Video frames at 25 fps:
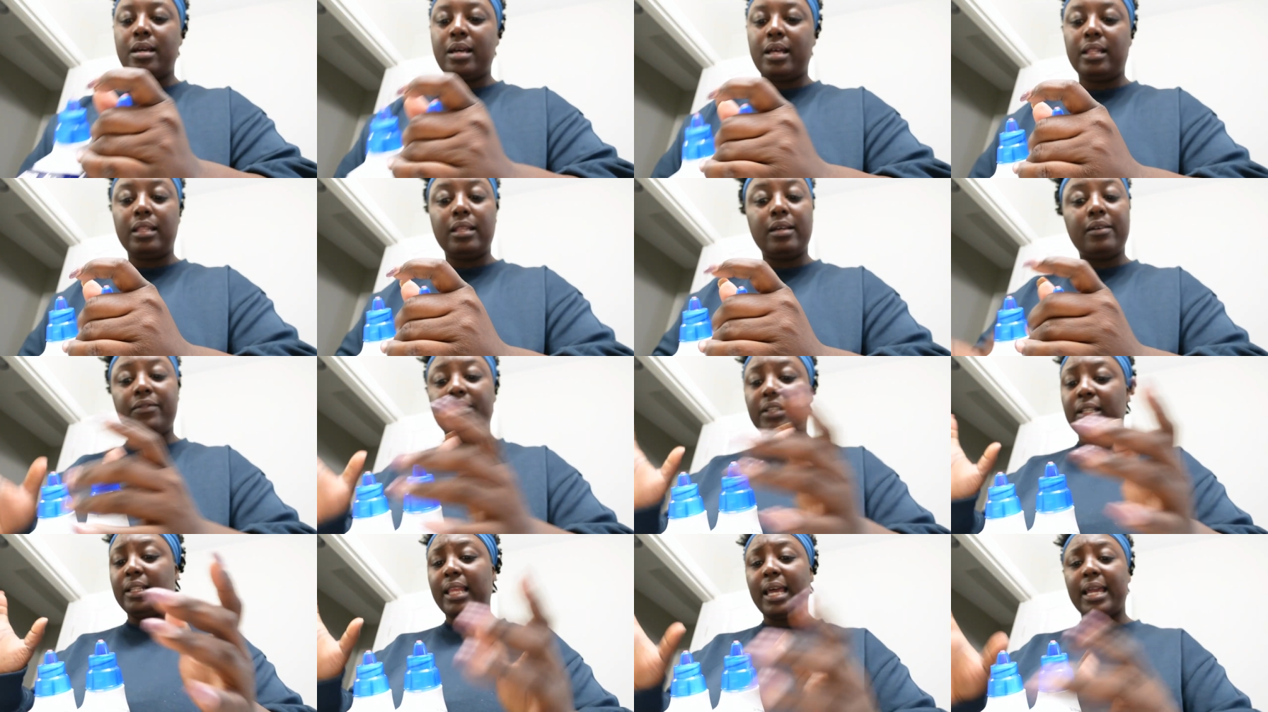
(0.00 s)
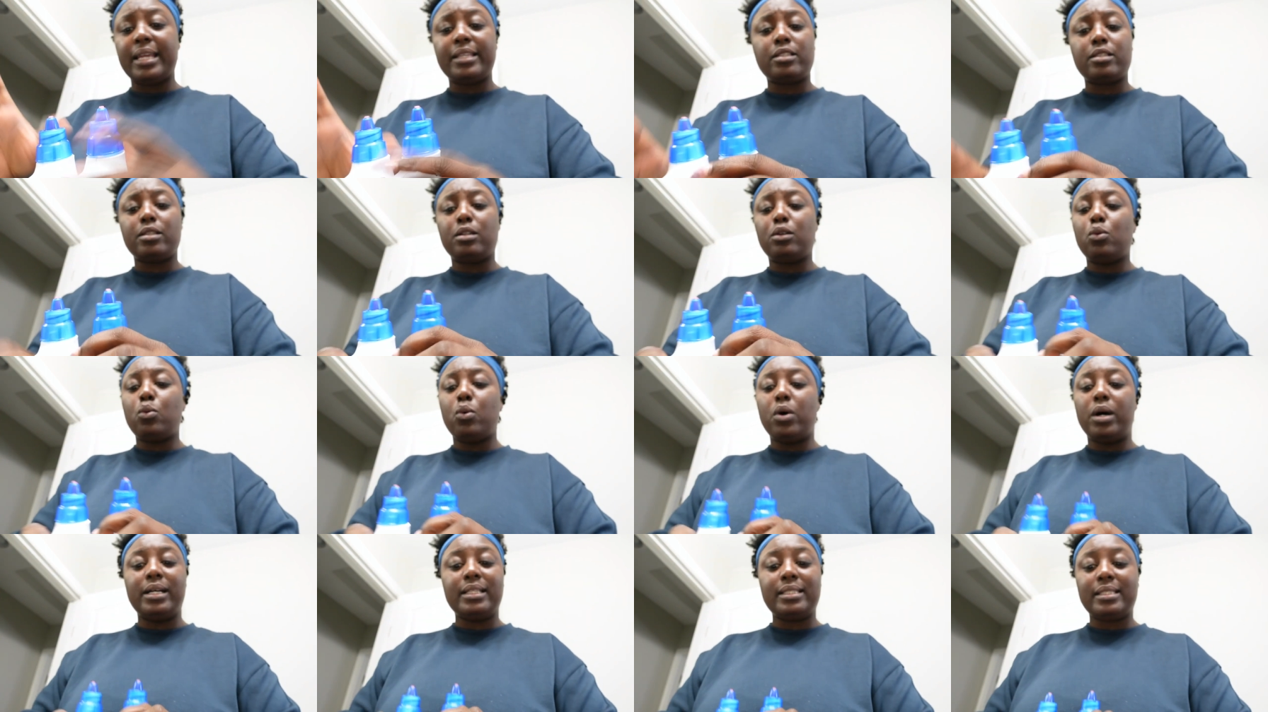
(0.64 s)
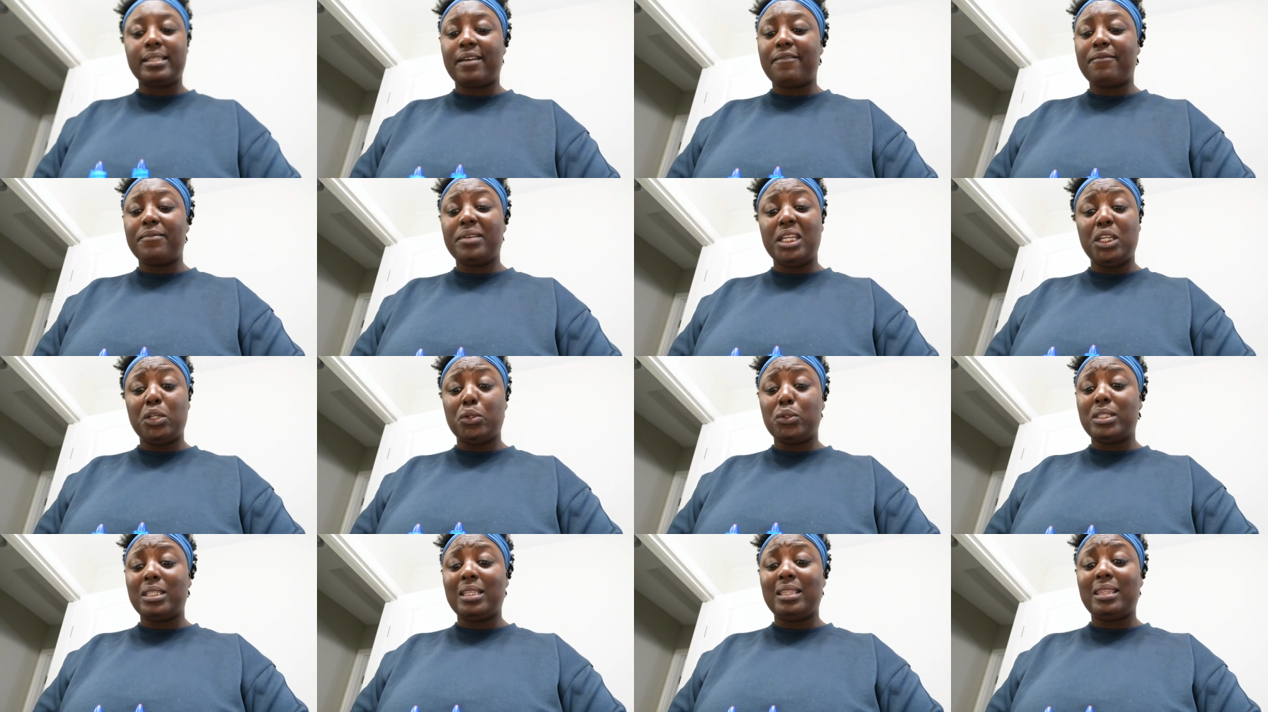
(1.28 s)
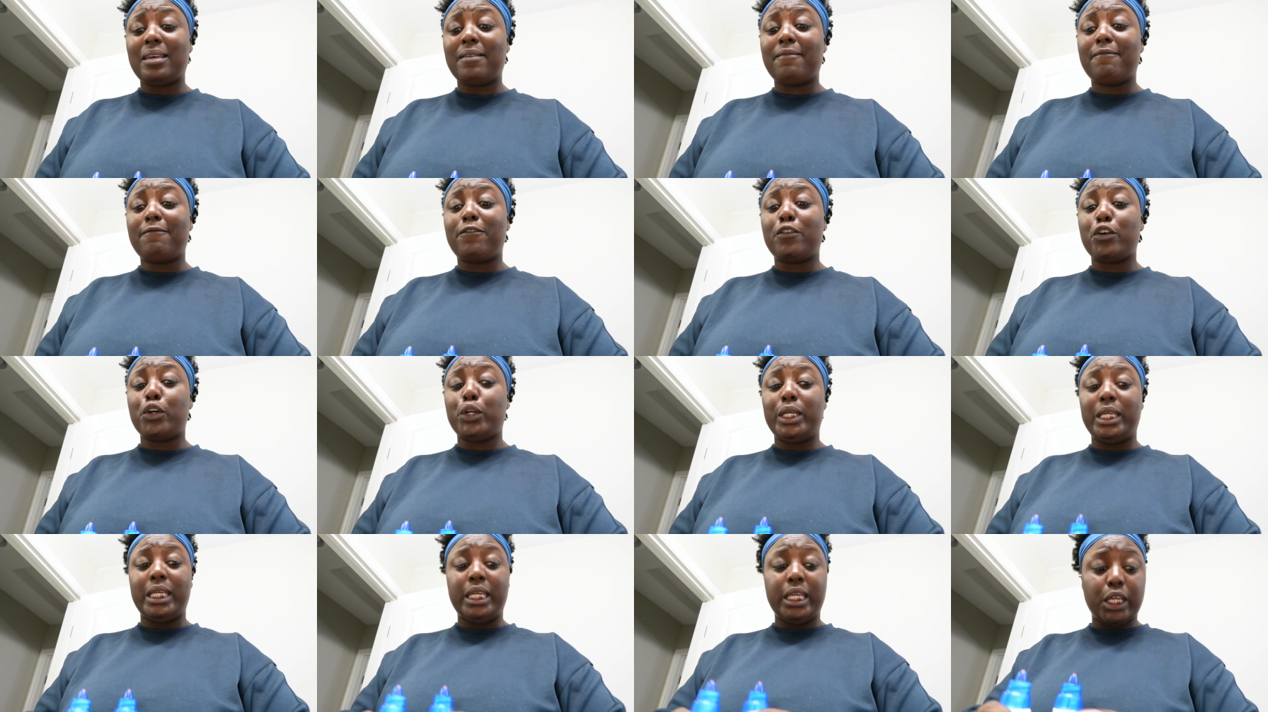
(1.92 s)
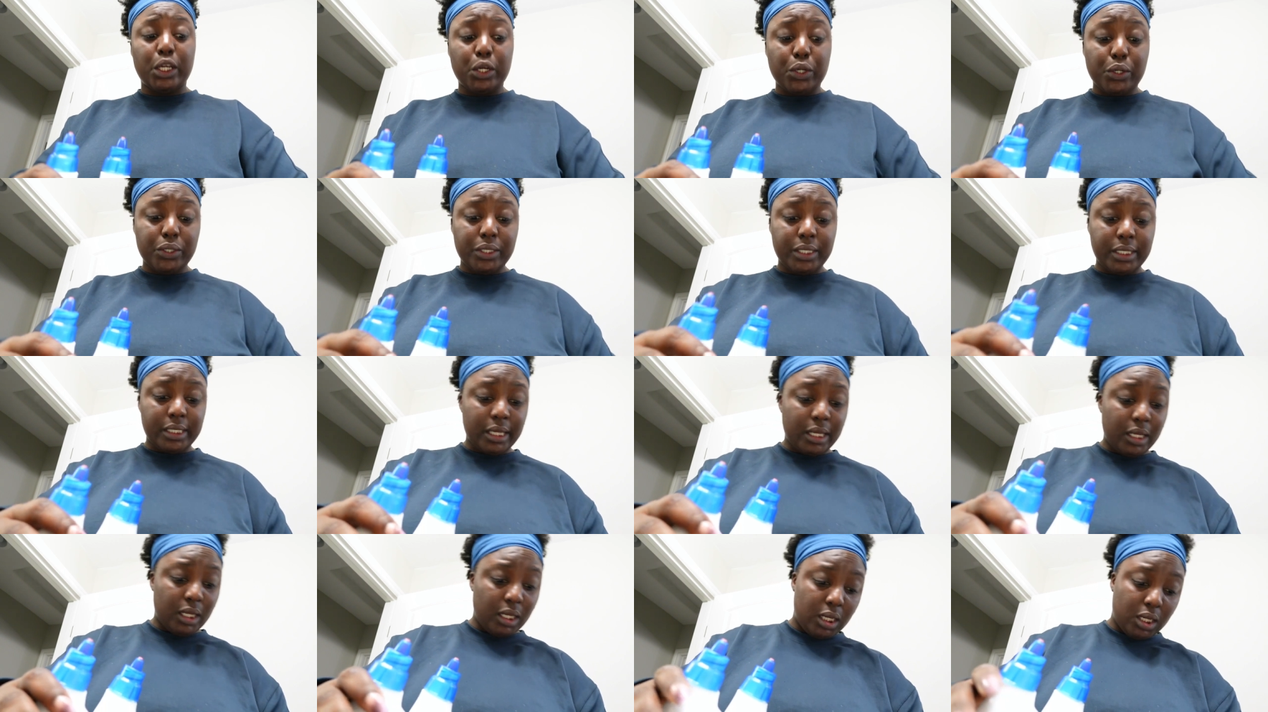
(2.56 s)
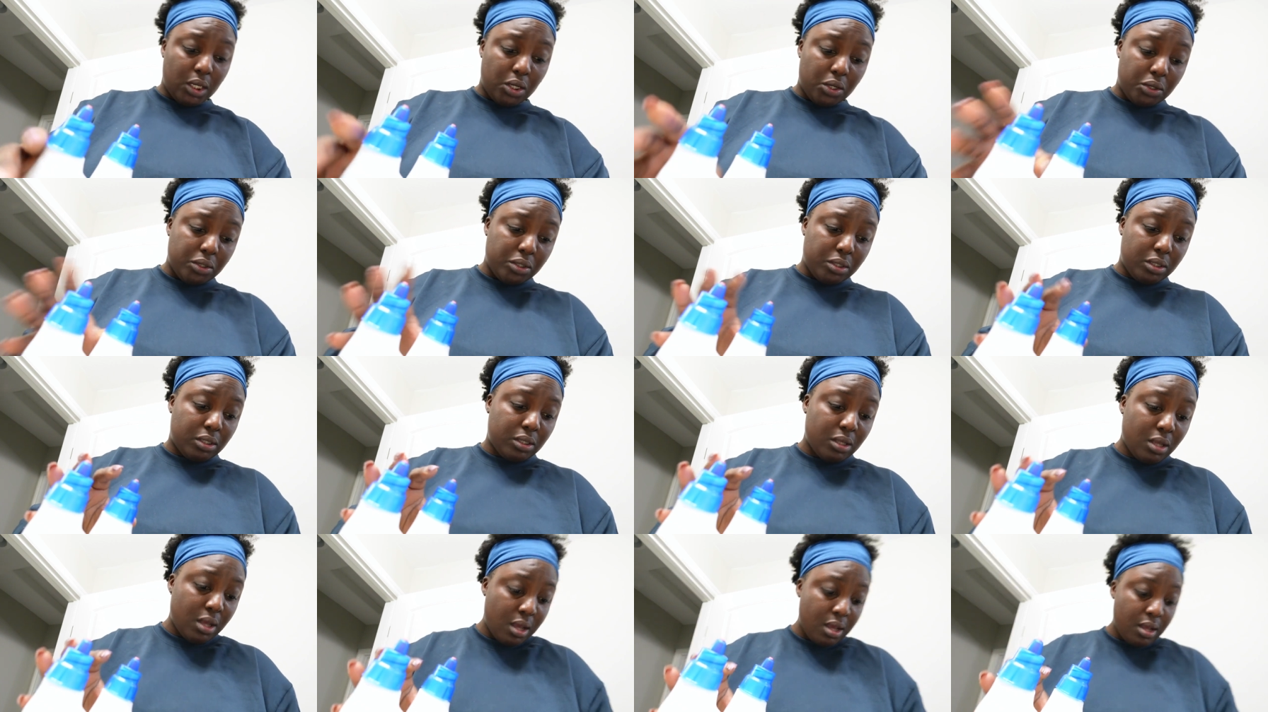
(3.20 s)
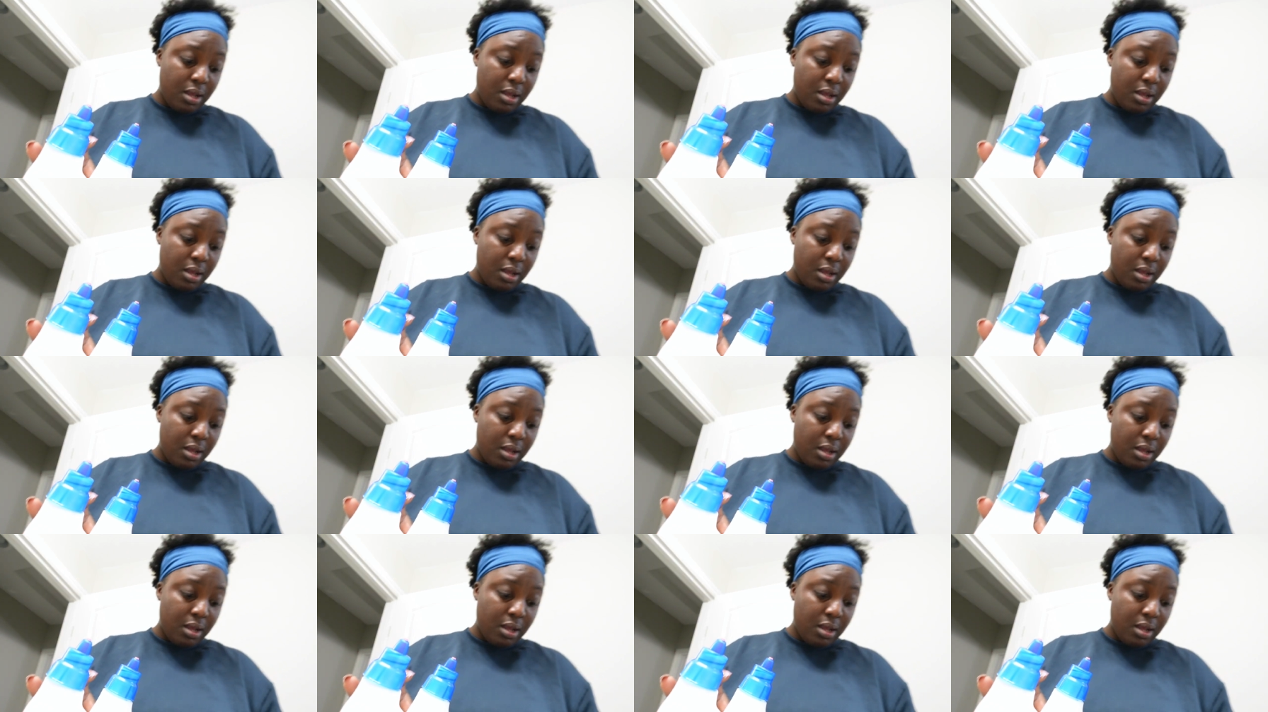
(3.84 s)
I love the Lysol ones. I've been using them for years and years.